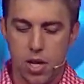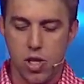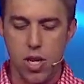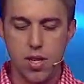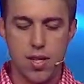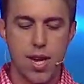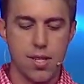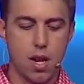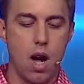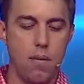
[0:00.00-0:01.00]
Jesus
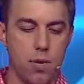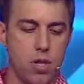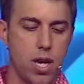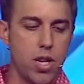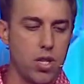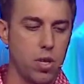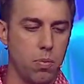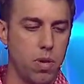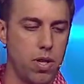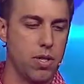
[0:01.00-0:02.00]
has a
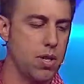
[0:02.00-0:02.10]
conversation with his